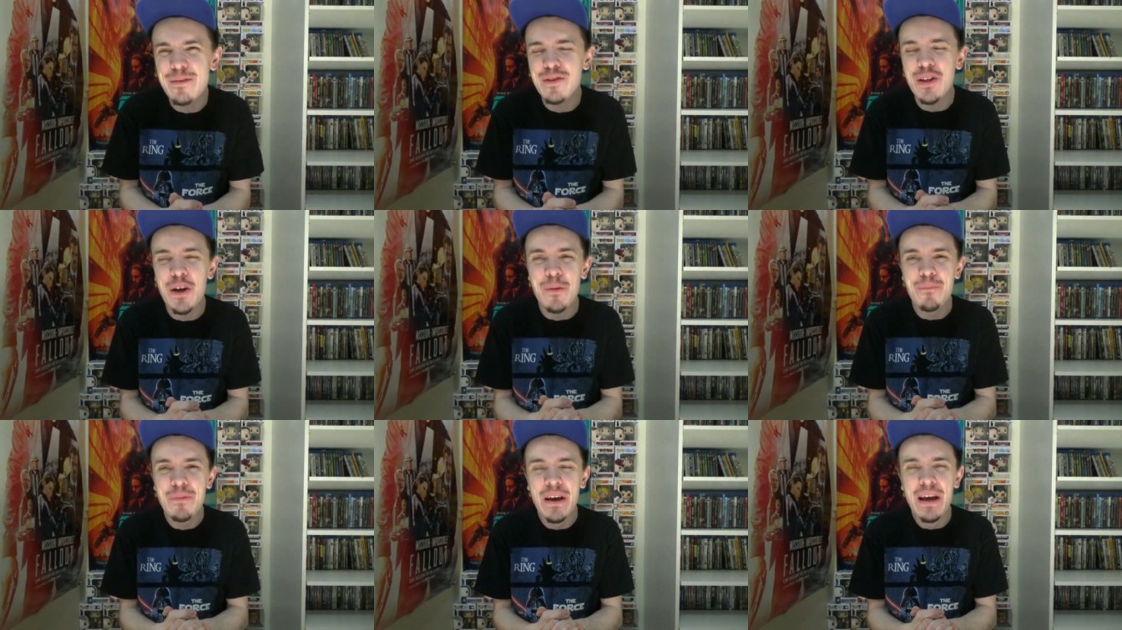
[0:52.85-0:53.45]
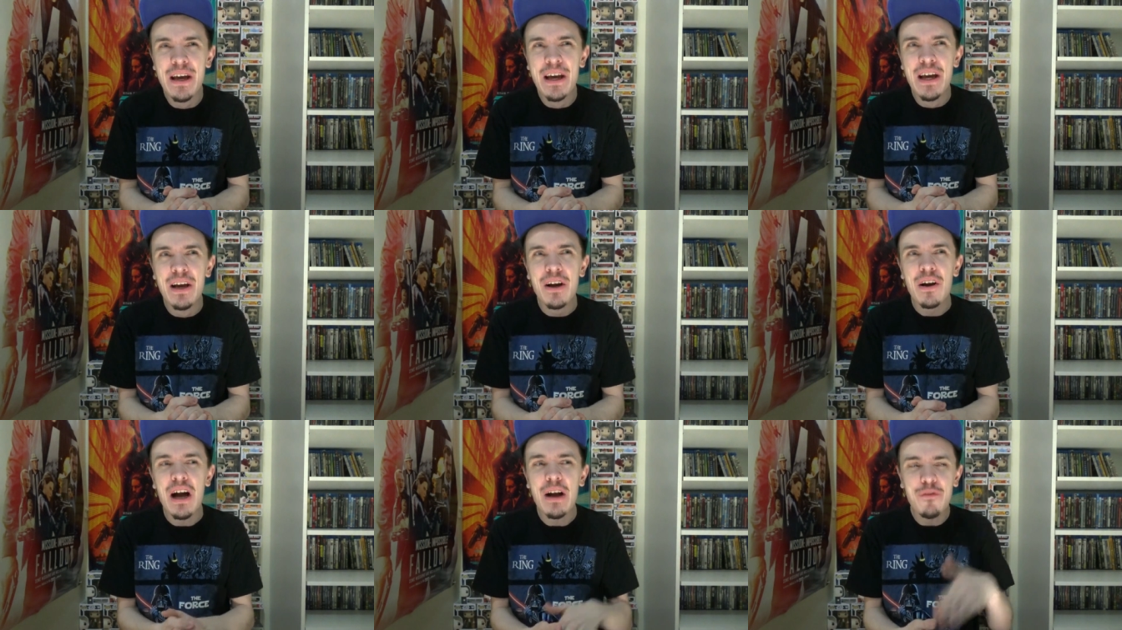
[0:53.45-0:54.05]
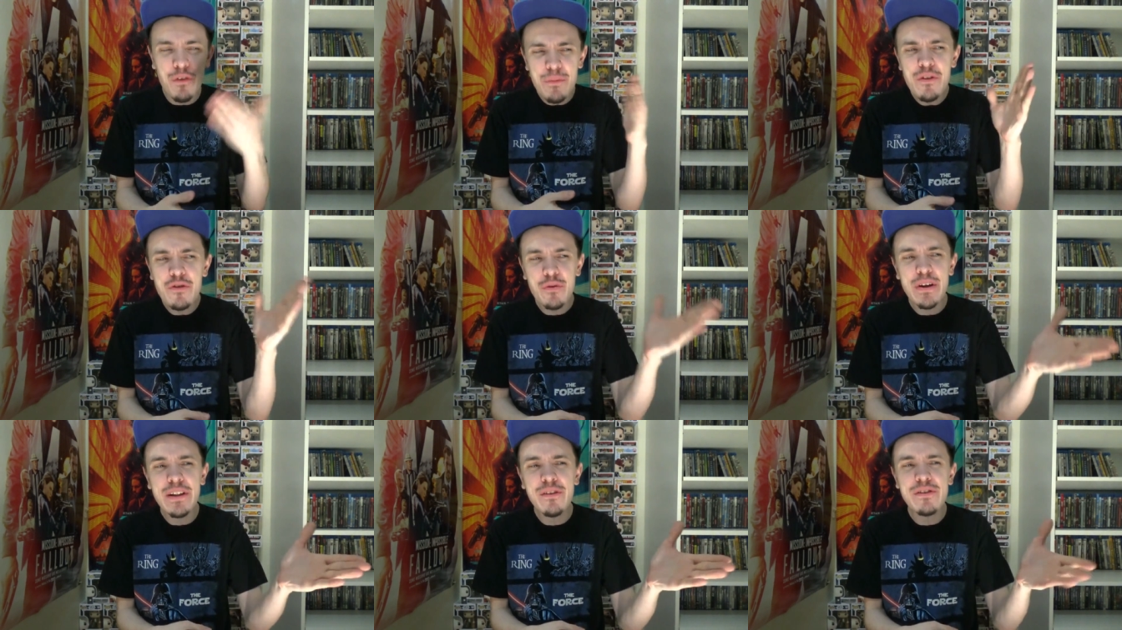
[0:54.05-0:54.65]
So from the
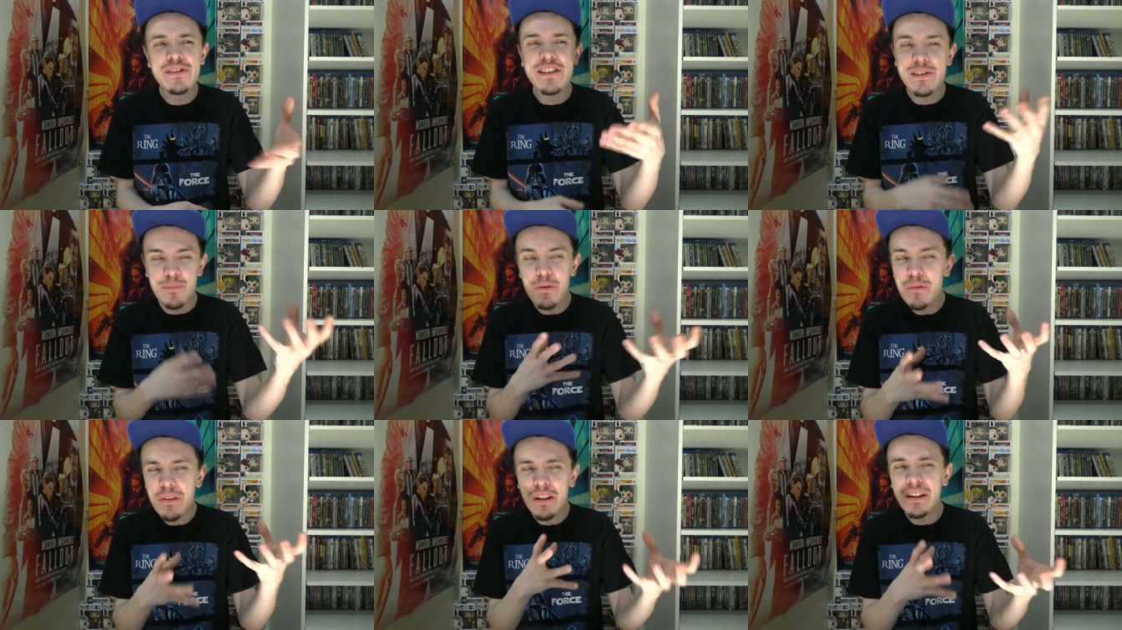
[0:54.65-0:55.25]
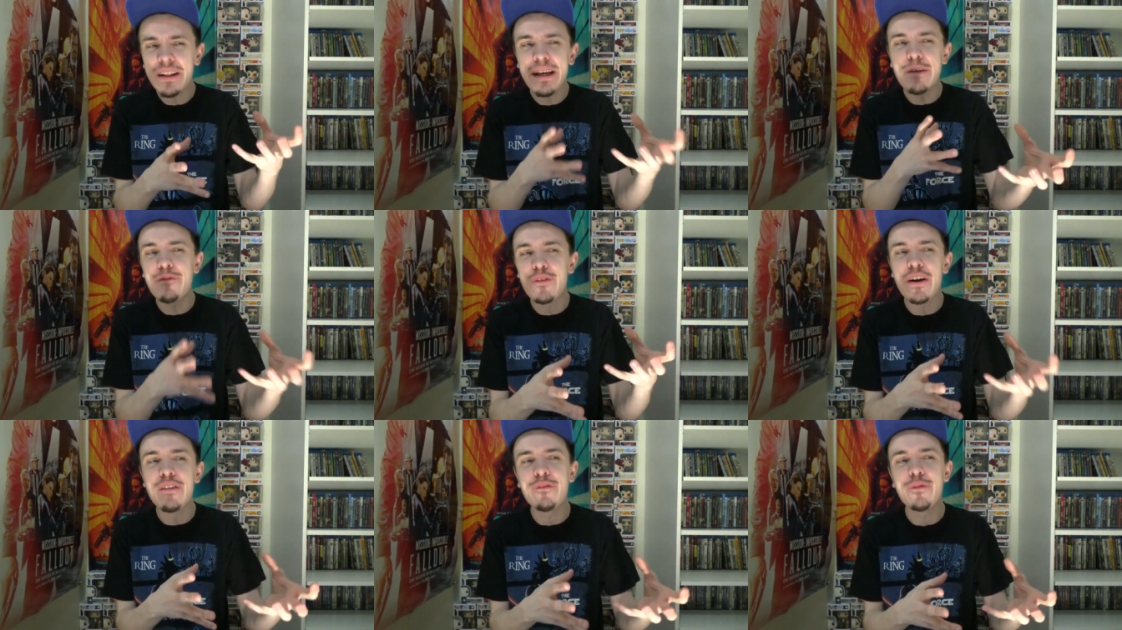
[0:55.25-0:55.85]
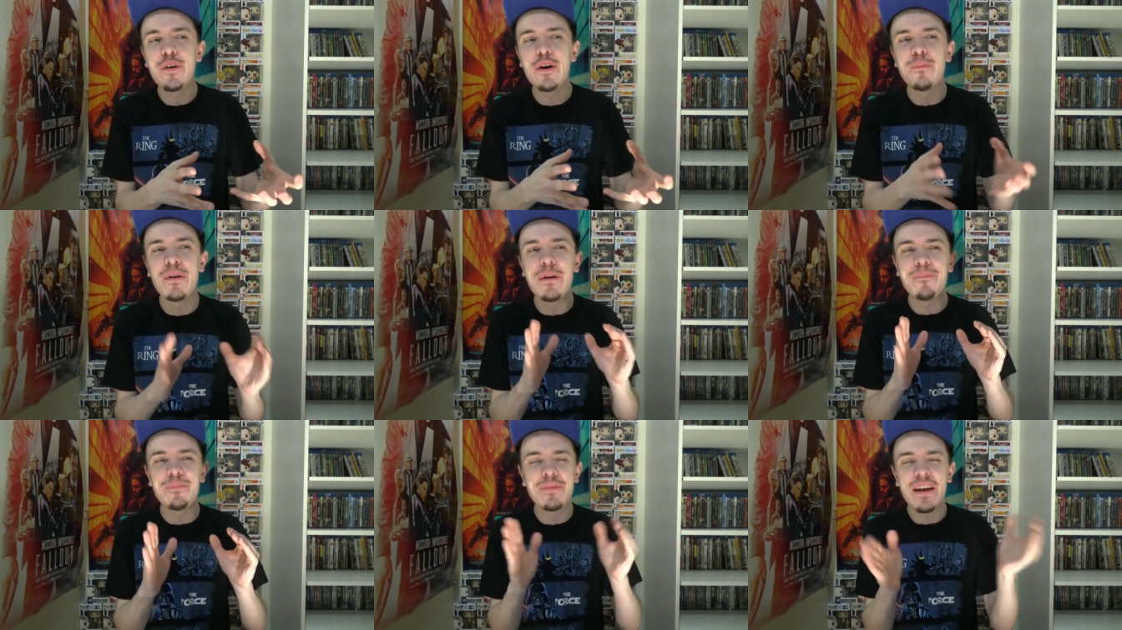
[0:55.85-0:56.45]
trailers, this movie looked like a fun film,
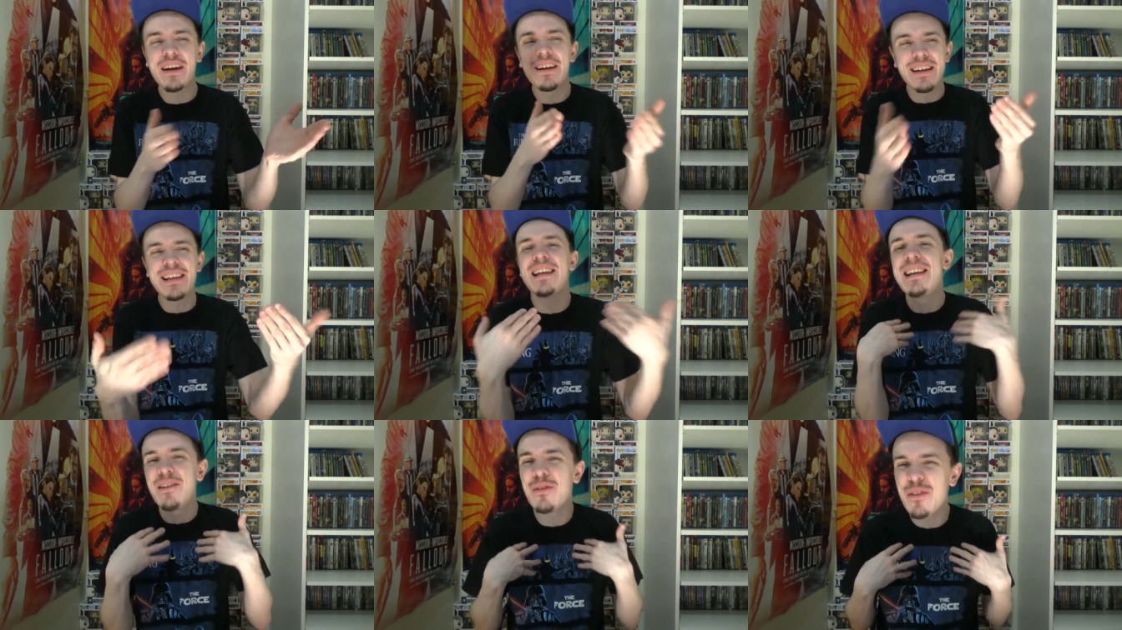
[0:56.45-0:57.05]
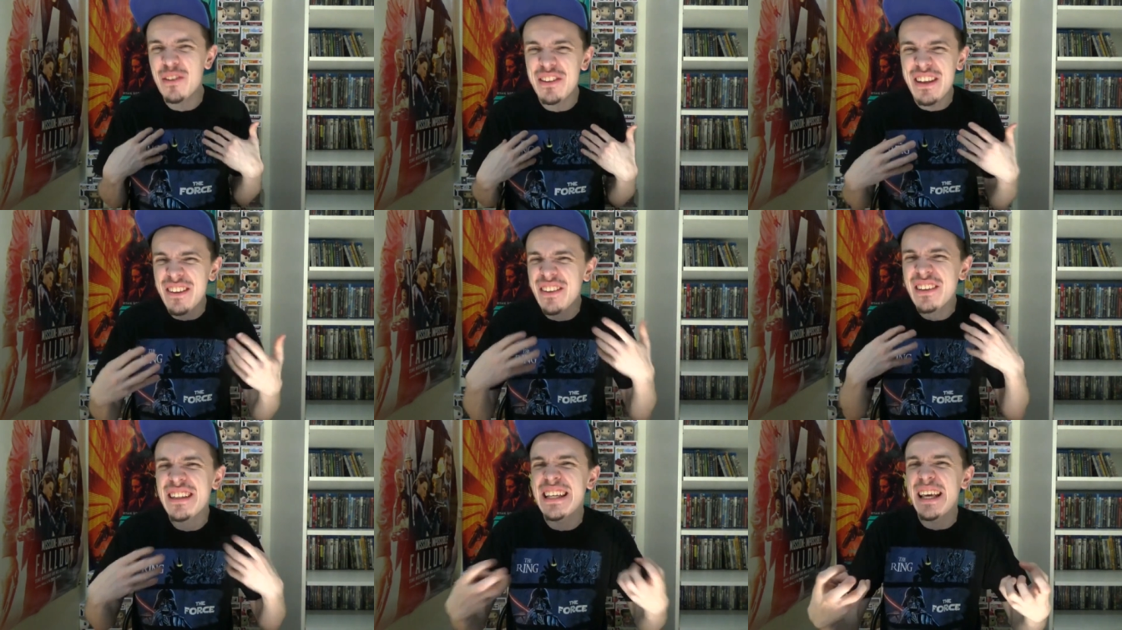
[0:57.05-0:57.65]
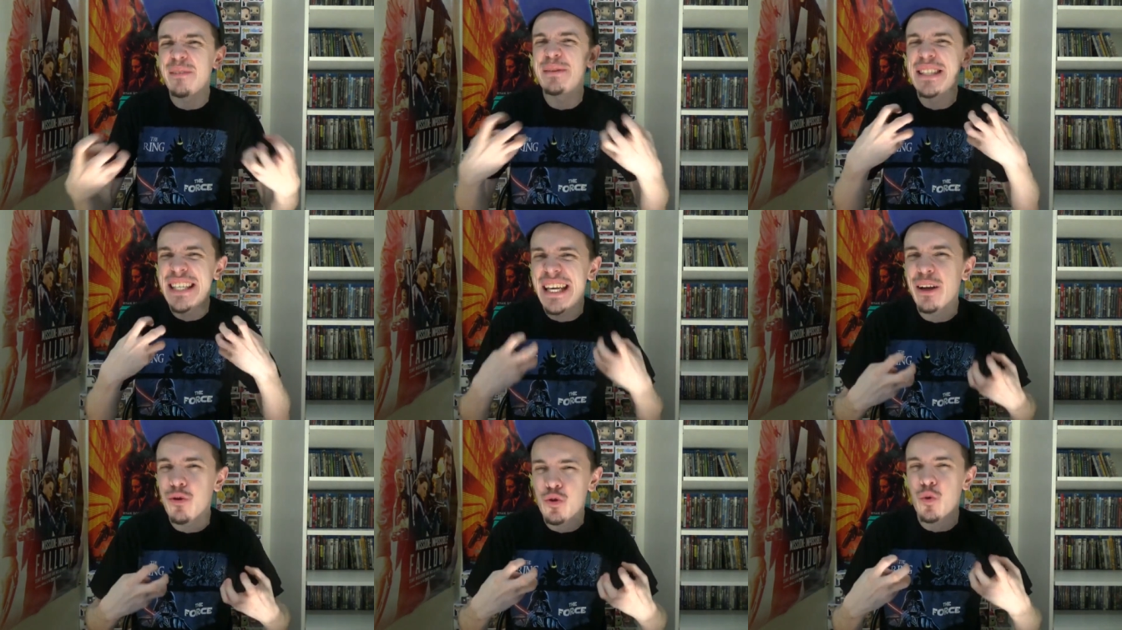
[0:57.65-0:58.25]
but it didn't look like it was
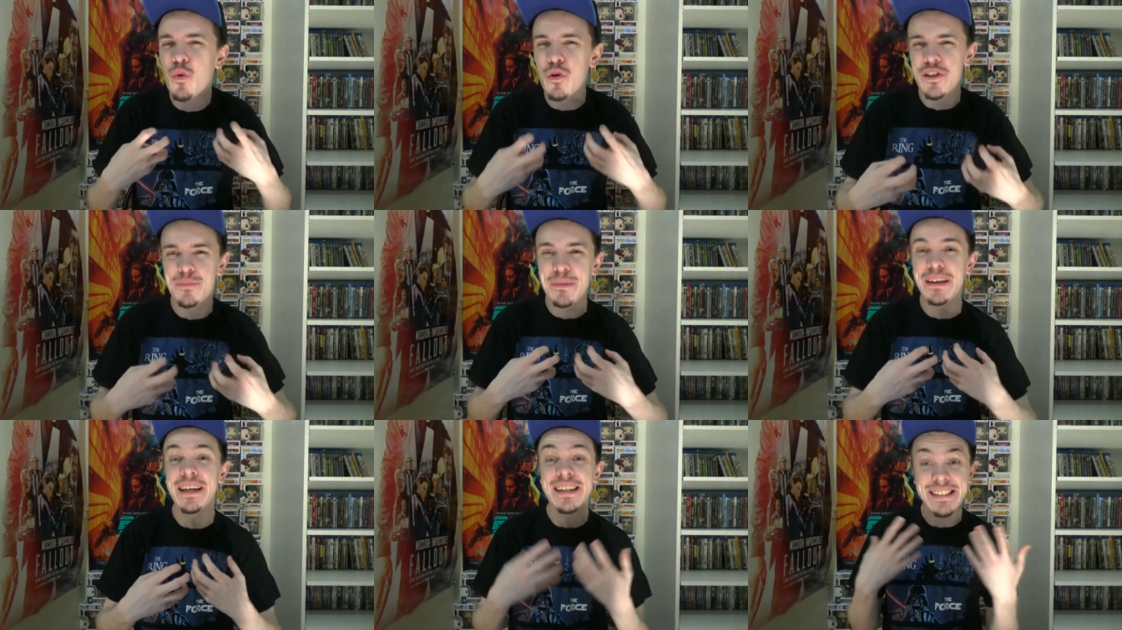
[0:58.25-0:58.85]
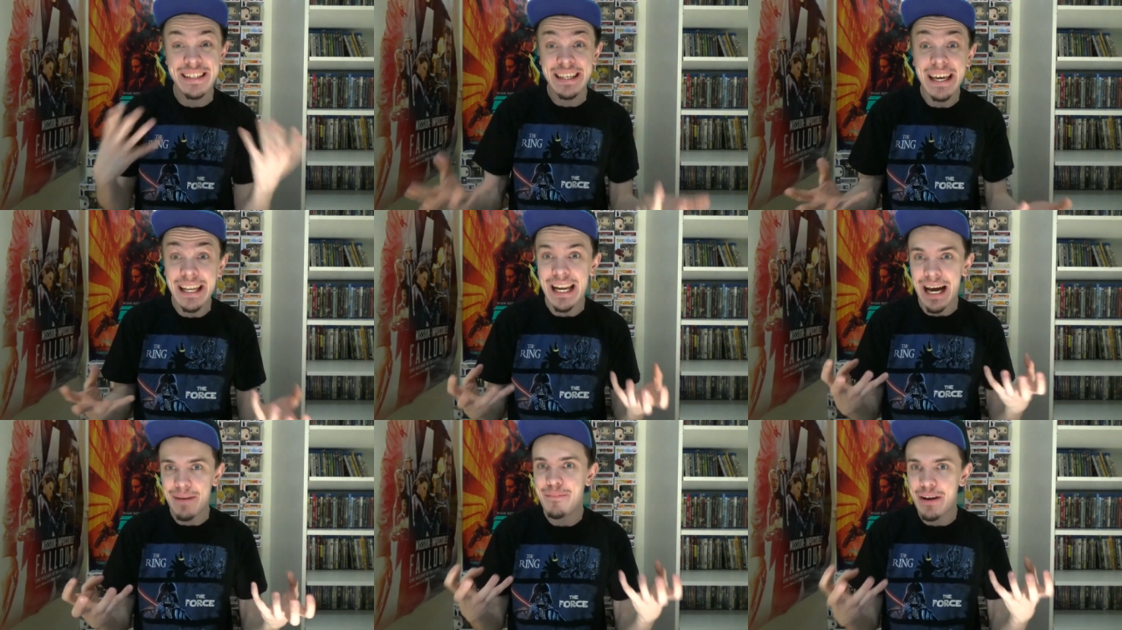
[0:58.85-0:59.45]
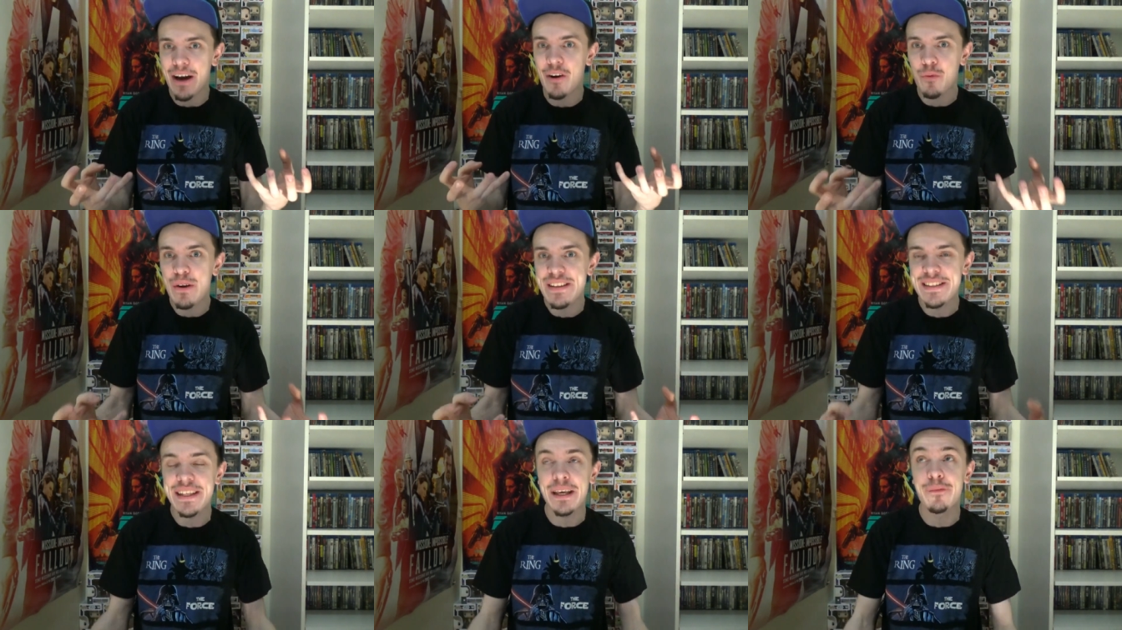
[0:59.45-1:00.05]
geared towards me because, again, I'm not a
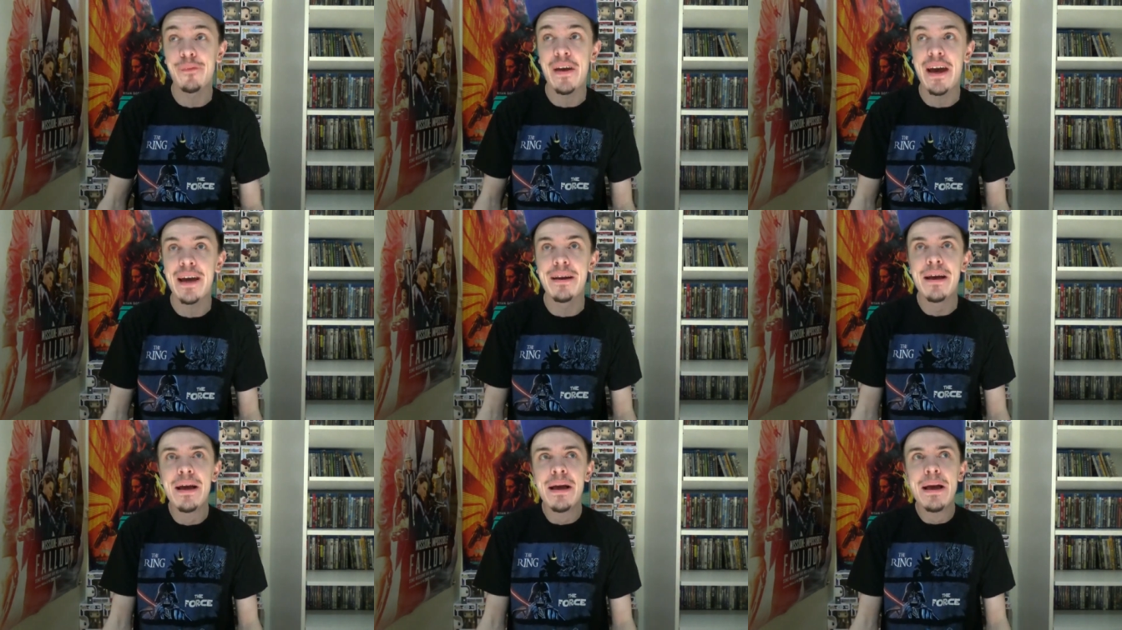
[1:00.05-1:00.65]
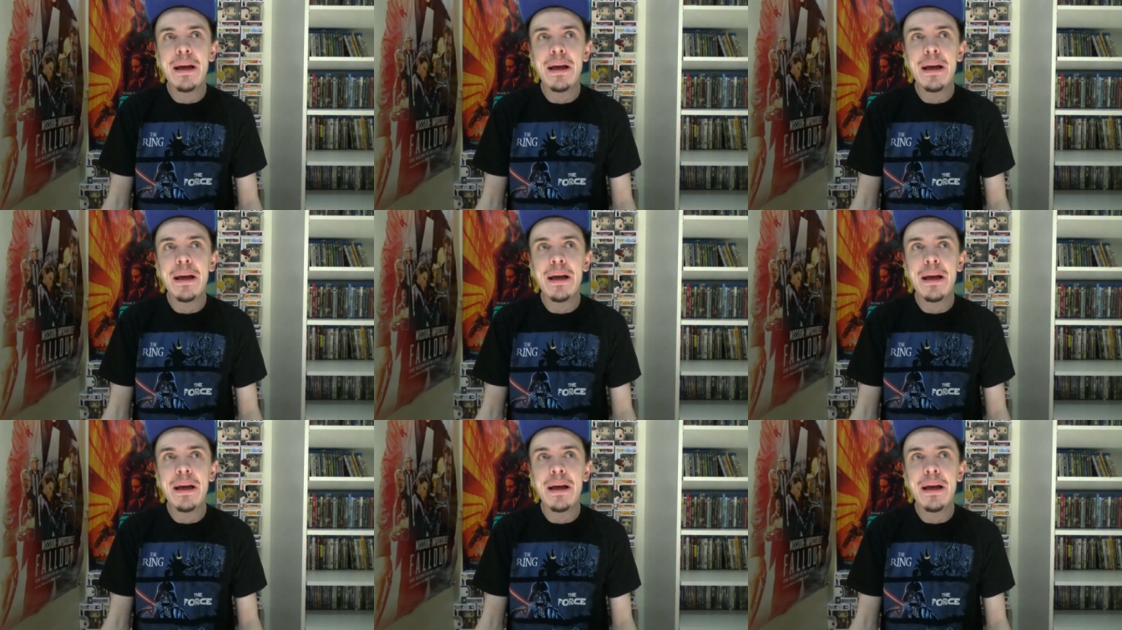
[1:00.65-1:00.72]
wrestling fan.